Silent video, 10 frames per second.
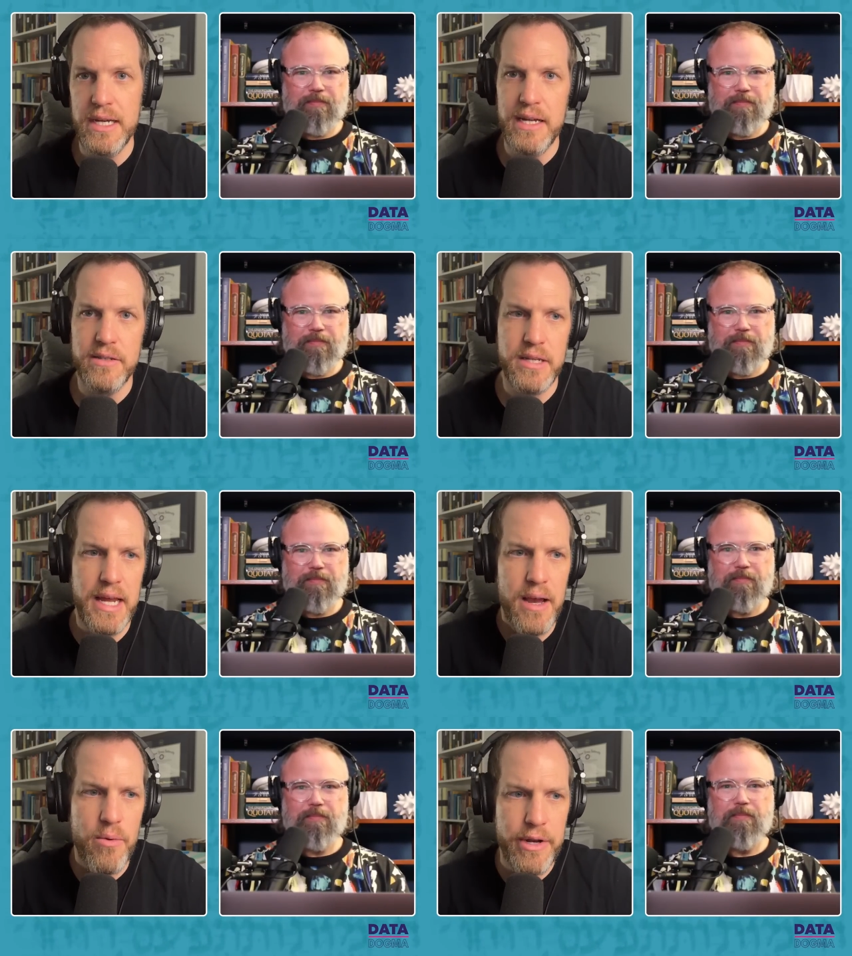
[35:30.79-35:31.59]
Speaker 1: And
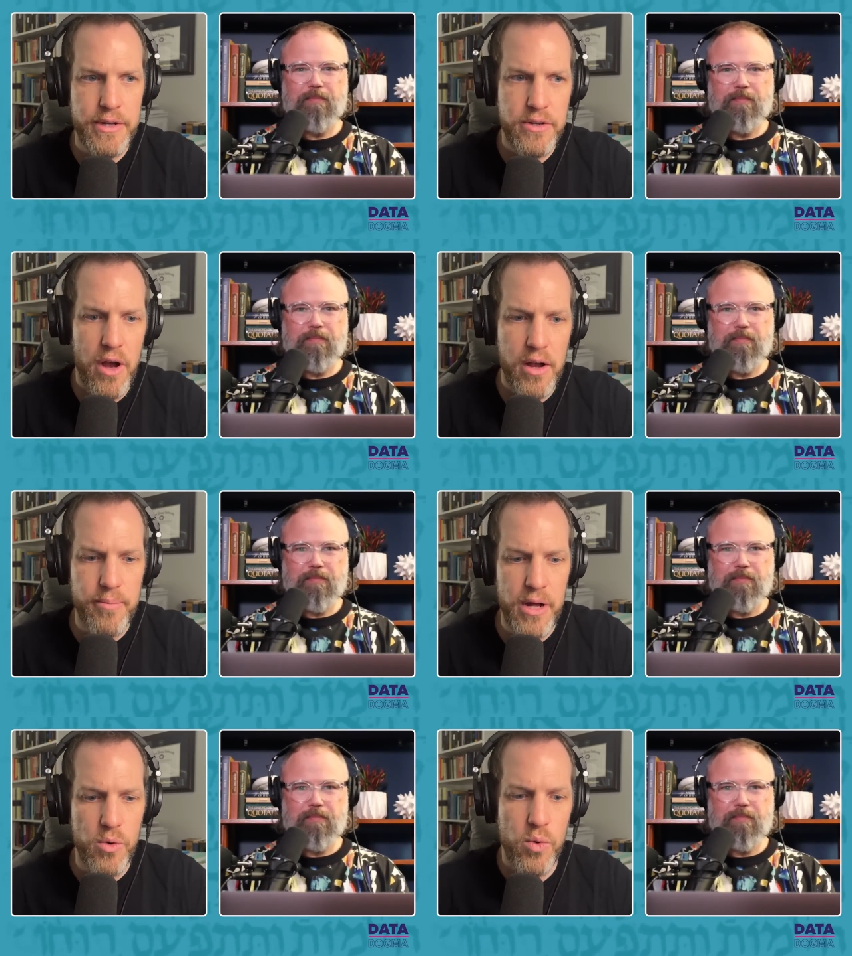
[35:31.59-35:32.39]
today I wanted to talk
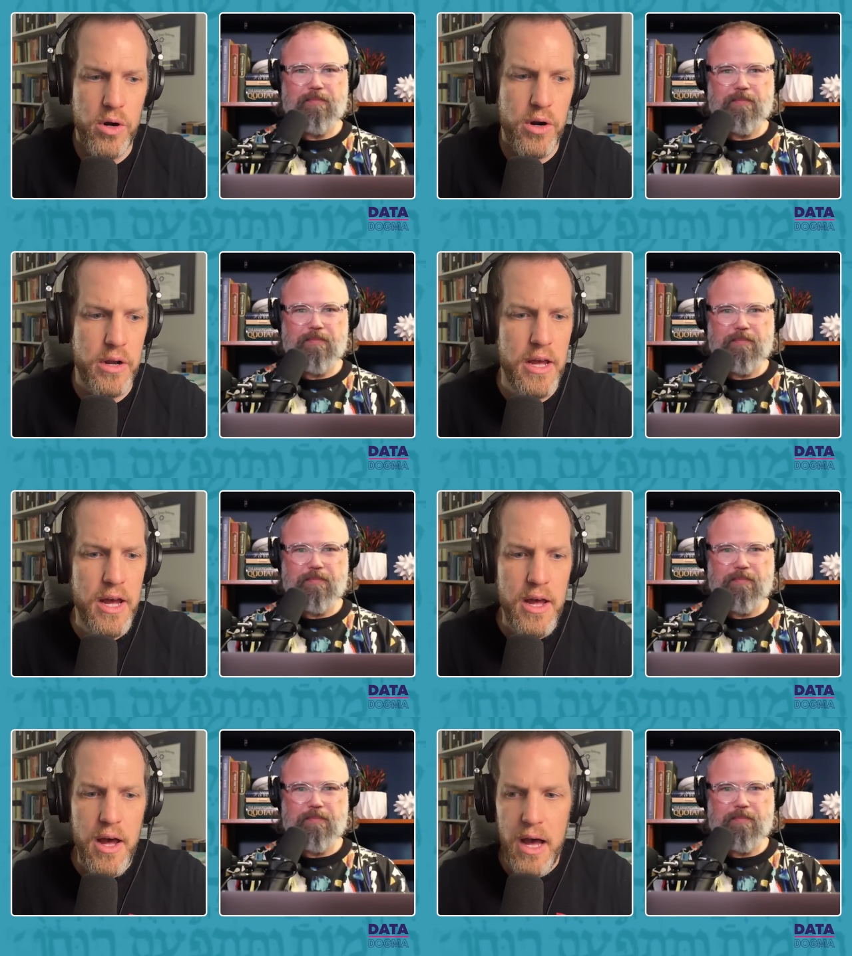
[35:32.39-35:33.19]
about a word
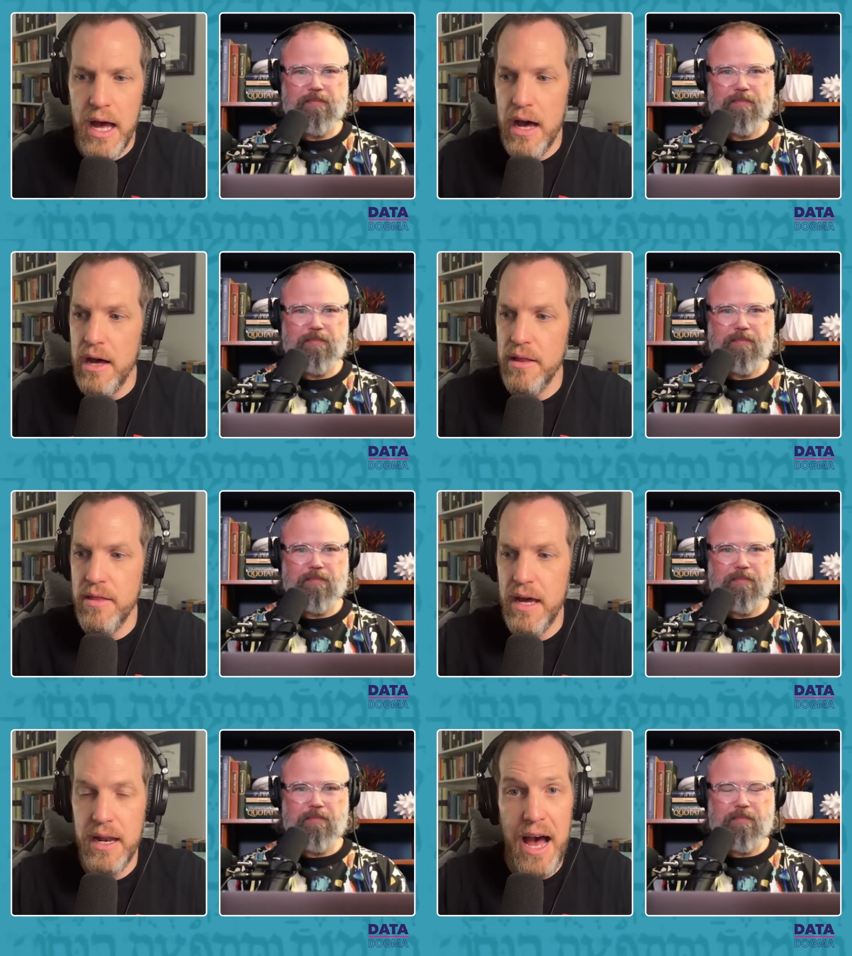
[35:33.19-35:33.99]
uh,
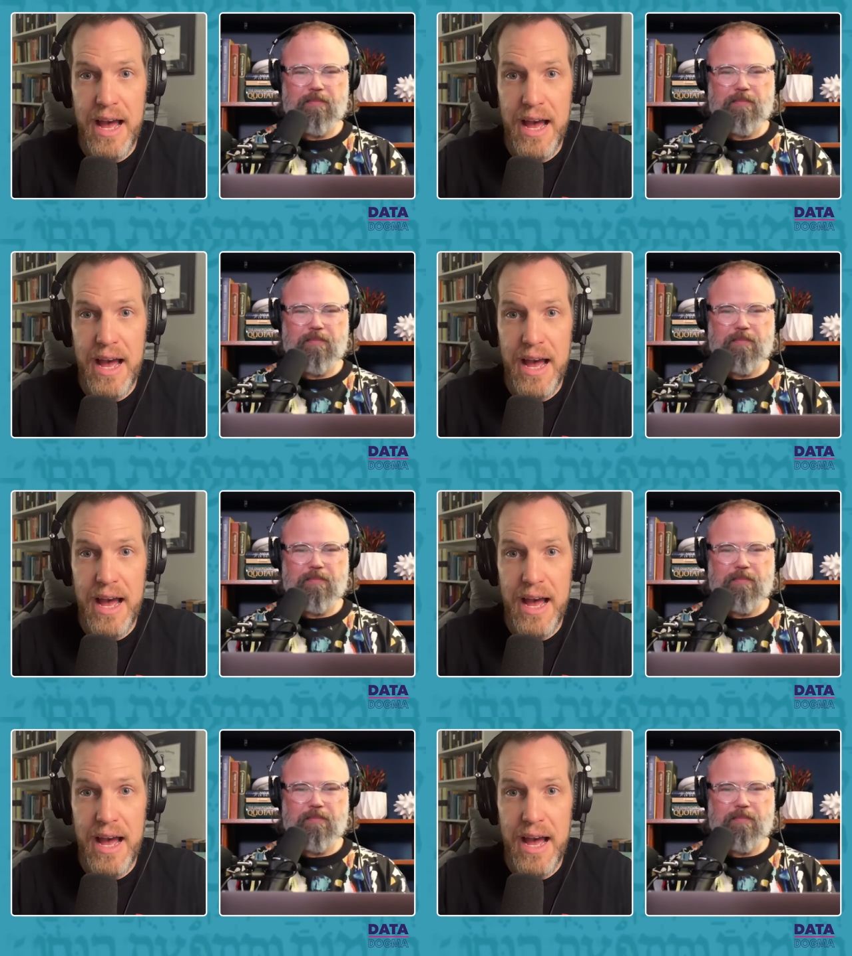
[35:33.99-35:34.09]
that